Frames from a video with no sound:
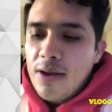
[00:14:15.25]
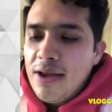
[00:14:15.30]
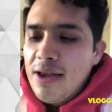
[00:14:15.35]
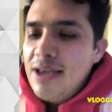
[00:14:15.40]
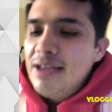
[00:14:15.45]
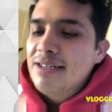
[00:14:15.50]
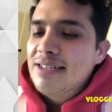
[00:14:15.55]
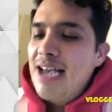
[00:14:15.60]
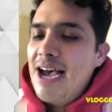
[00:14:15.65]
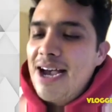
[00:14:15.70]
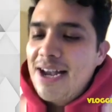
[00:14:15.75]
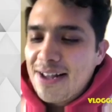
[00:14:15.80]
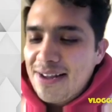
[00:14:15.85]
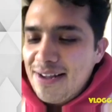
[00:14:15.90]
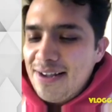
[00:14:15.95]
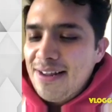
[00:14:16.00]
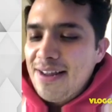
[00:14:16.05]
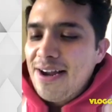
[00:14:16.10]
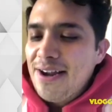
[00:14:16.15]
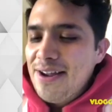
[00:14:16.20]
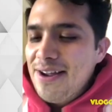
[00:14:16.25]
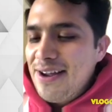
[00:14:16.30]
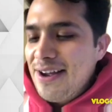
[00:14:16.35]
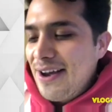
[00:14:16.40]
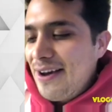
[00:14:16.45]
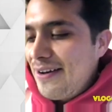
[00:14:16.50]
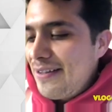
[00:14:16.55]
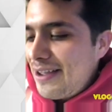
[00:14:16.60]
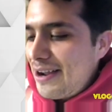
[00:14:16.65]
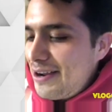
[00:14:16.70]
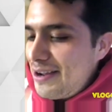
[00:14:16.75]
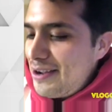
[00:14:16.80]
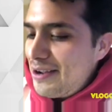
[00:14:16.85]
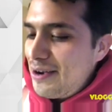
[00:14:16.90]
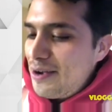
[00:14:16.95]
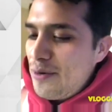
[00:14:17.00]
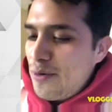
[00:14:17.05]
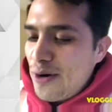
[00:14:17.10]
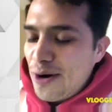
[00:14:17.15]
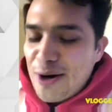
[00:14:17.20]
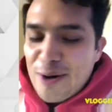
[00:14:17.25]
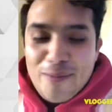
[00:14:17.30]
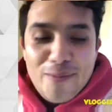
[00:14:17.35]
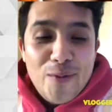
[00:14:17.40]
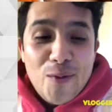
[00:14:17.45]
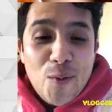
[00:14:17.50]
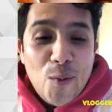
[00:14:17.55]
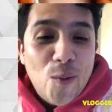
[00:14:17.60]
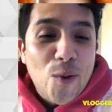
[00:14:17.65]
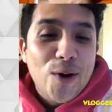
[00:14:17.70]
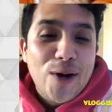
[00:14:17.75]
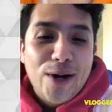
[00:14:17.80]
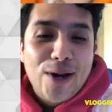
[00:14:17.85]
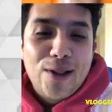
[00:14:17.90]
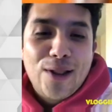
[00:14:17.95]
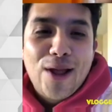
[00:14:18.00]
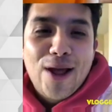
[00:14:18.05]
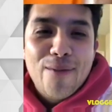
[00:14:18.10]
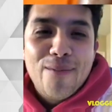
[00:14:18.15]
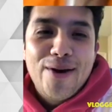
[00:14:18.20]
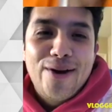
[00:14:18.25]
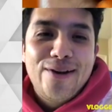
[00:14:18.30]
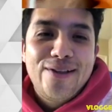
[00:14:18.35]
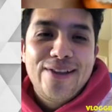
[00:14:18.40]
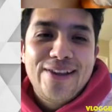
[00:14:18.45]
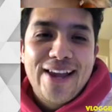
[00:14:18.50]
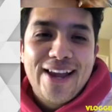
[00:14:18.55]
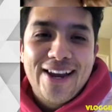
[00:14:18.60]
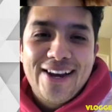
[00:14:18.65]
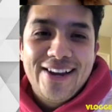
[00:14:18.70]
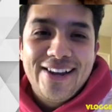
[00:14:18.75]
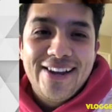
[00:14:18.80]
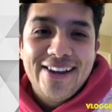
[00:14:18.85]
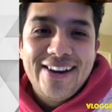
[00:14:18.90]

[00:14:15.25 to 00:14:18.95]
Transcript: Exactly. There you go. There you go. You worded, it worded a lot better than I did.